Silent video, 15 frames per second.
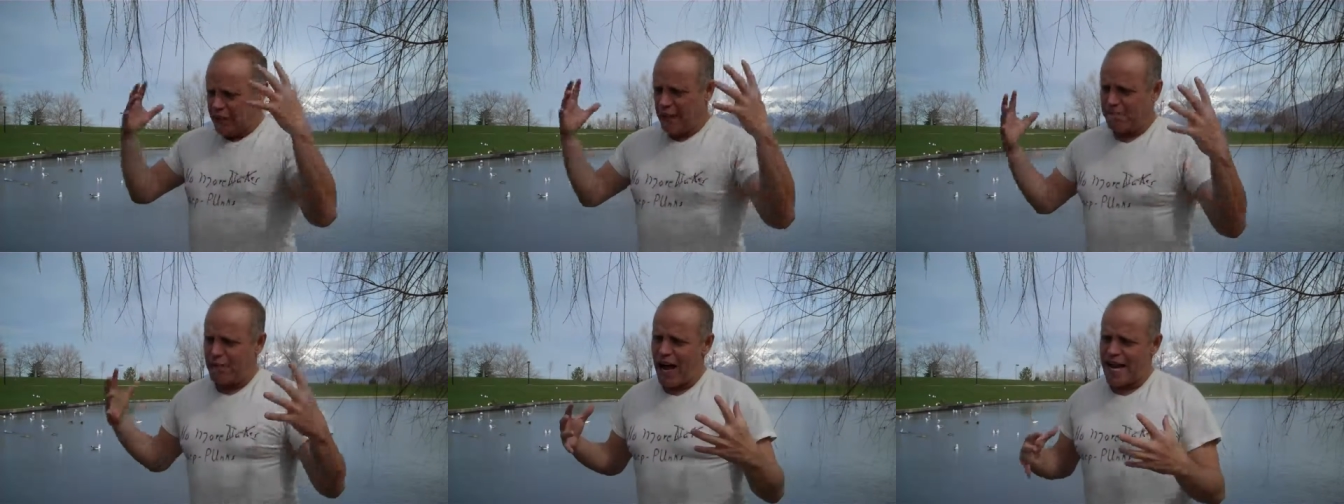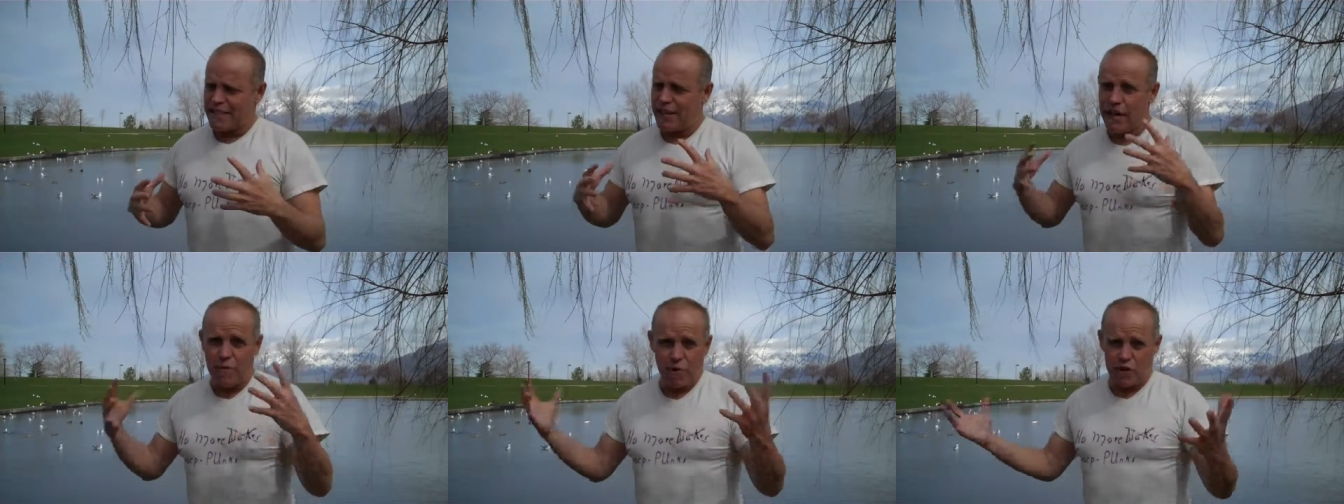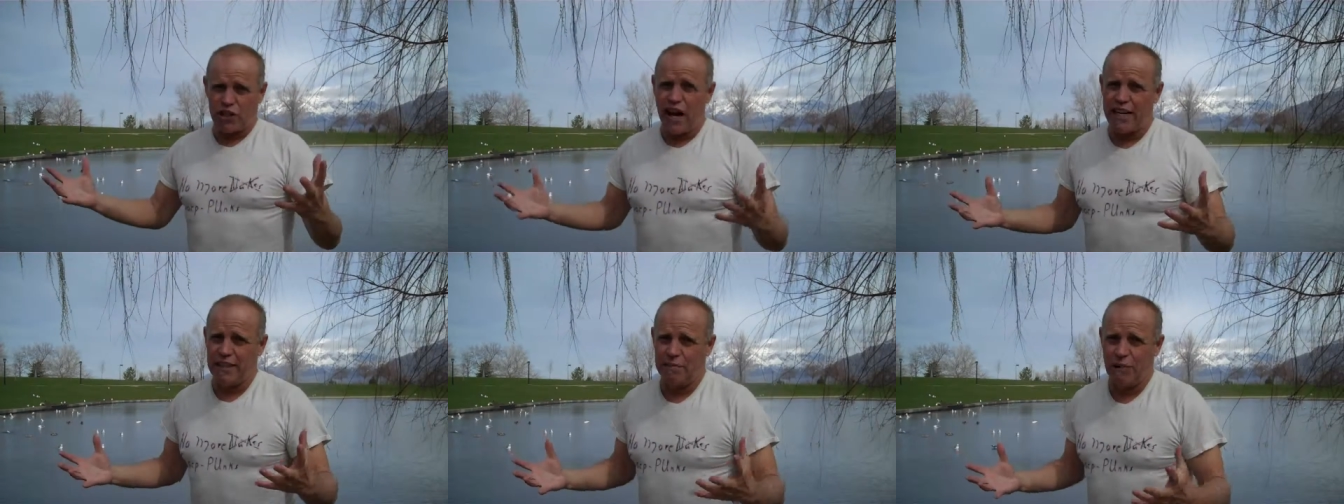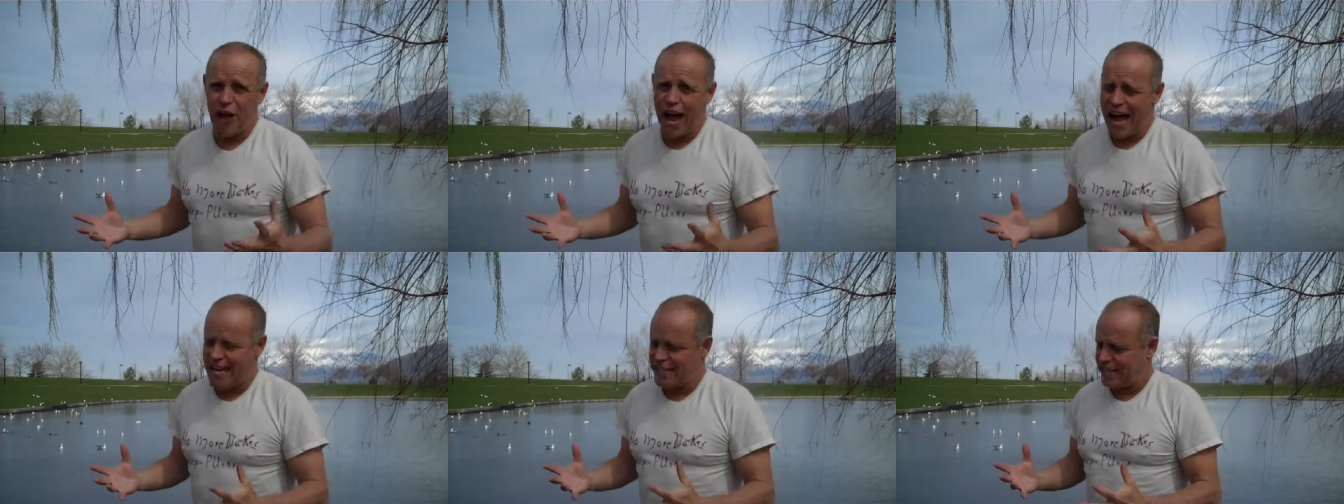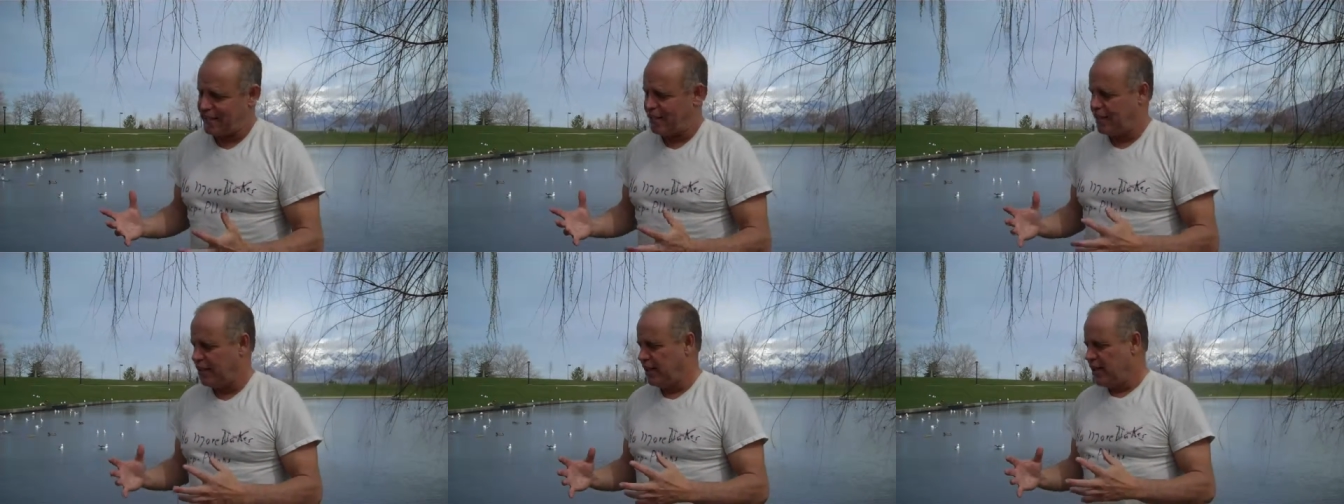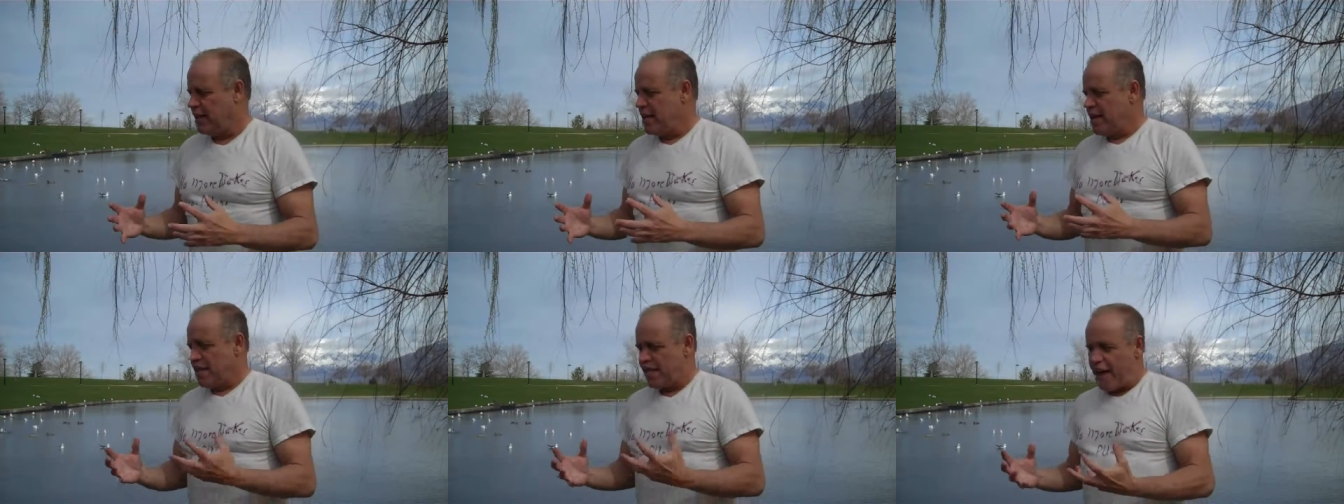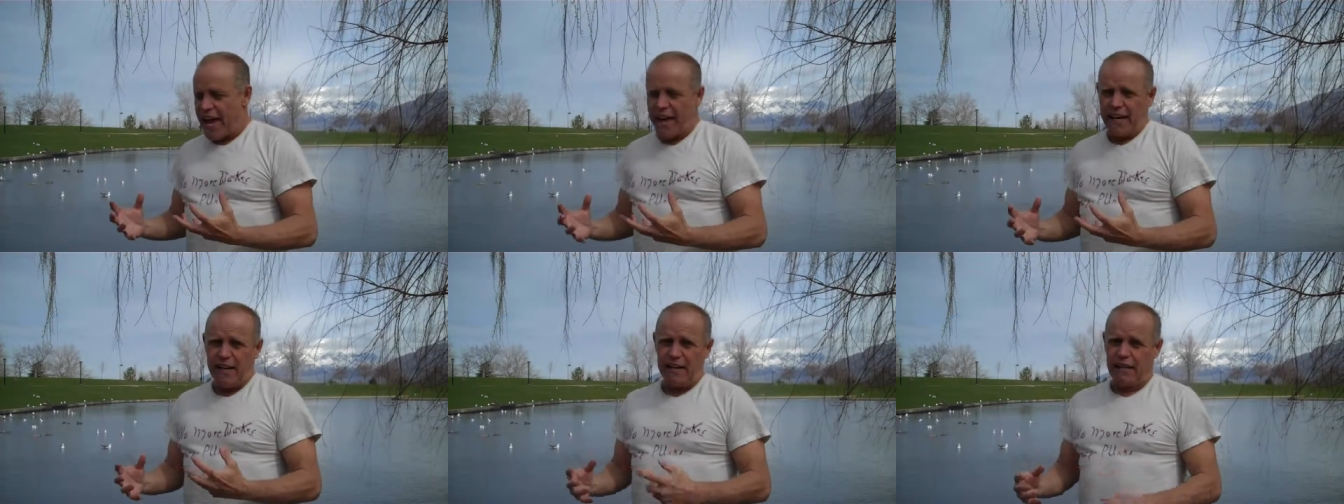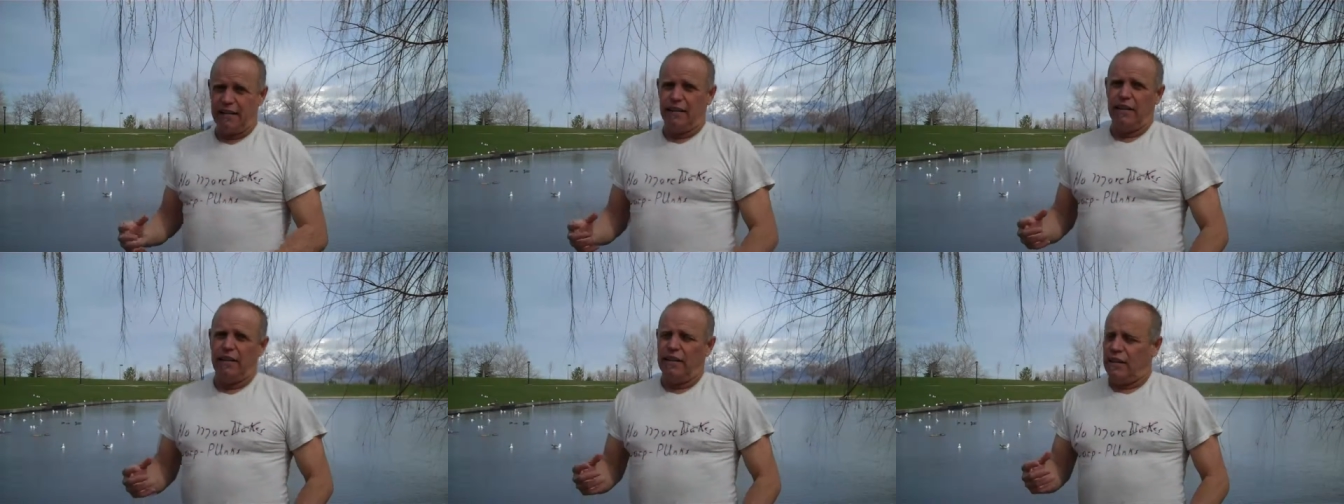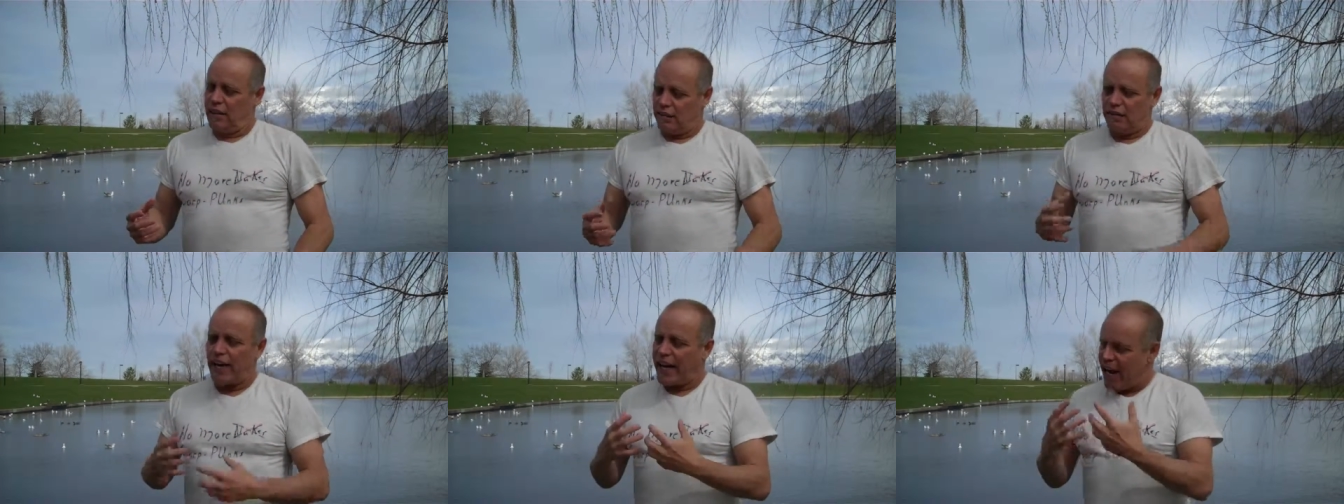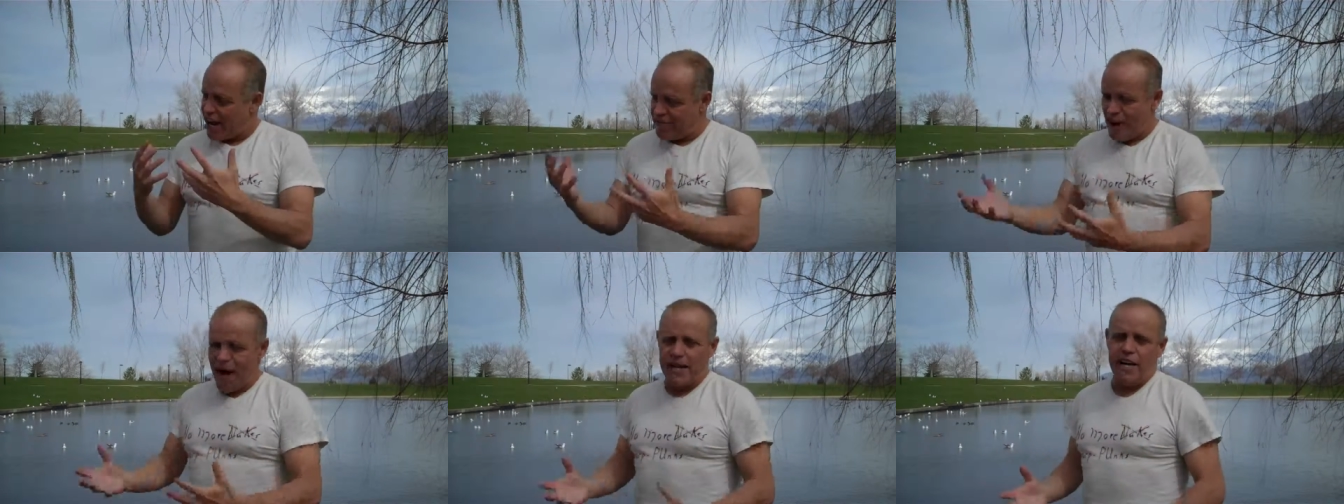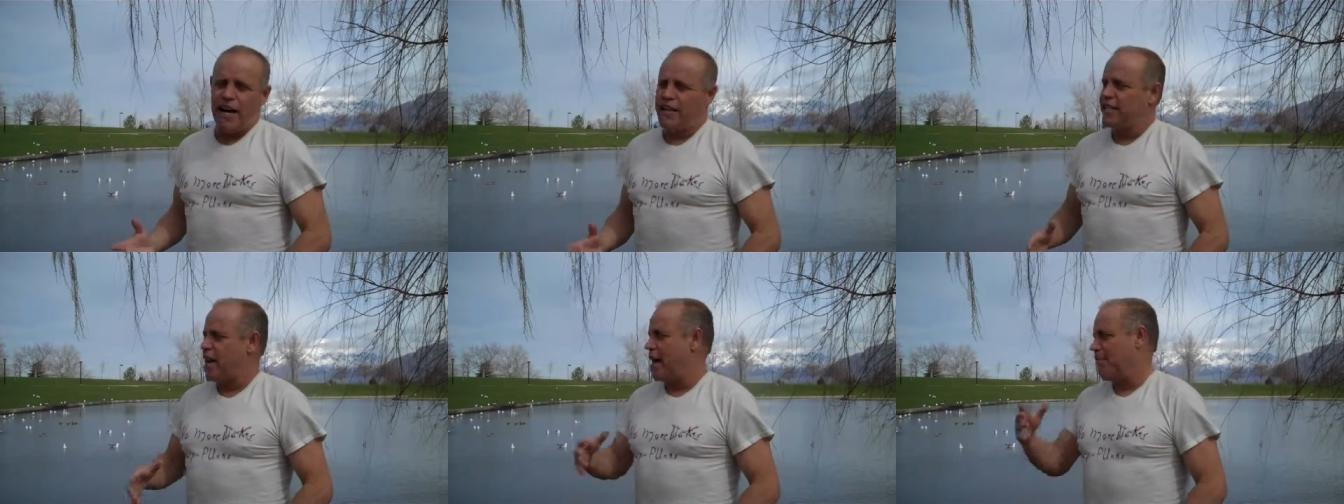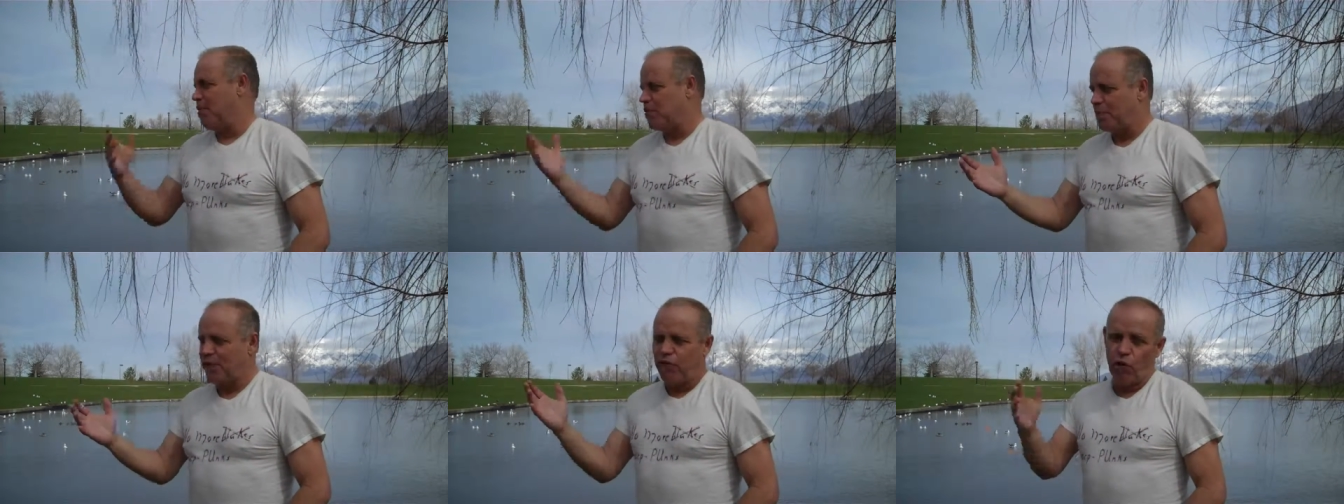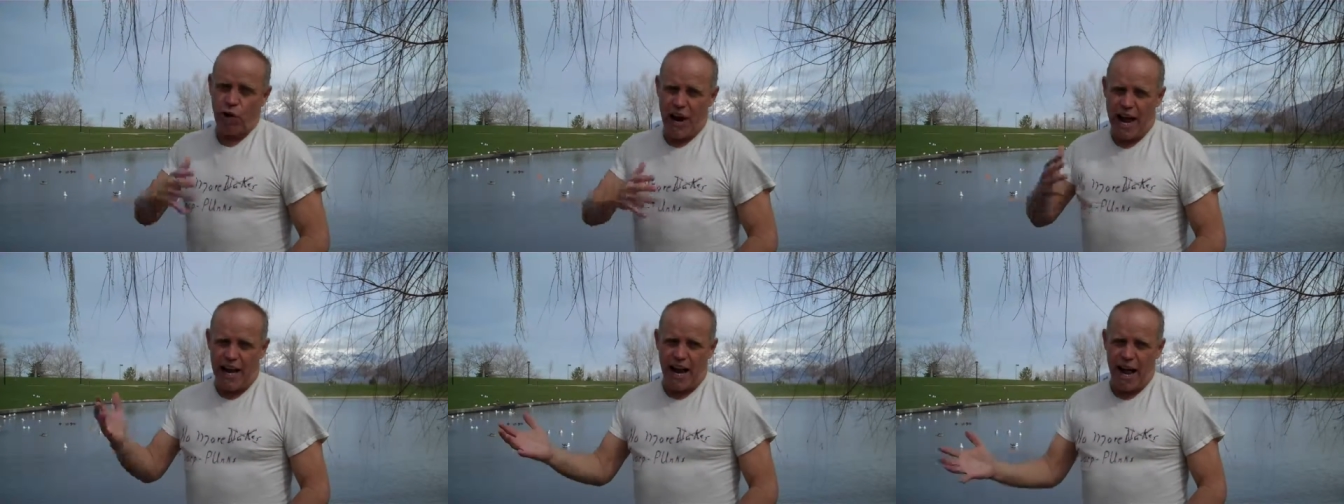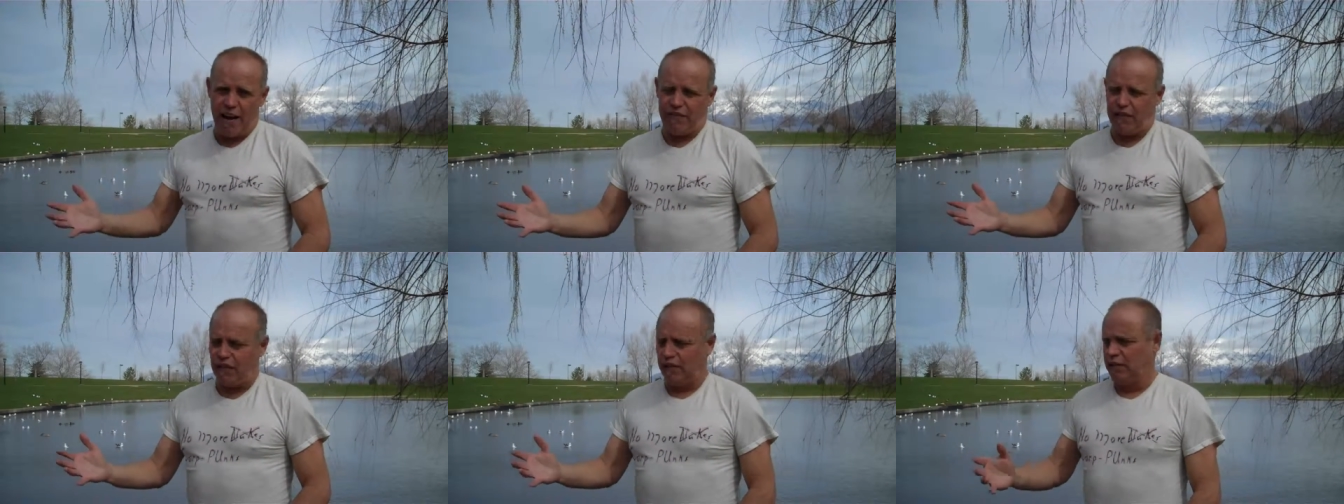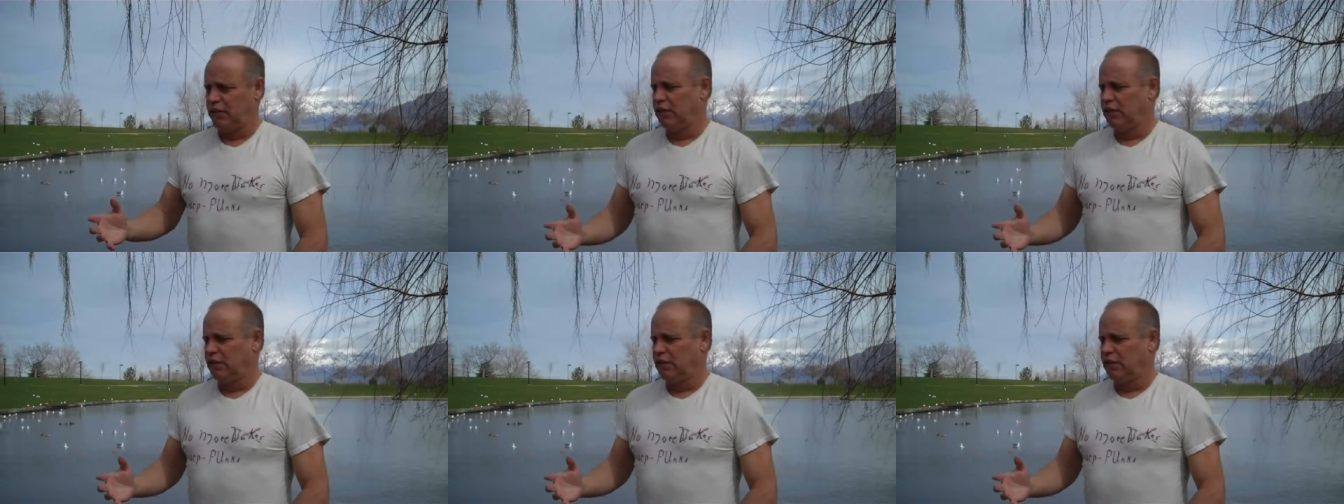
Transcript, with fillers: They blast. He almost died in the blast. Then they gave him iodine tablets before and after.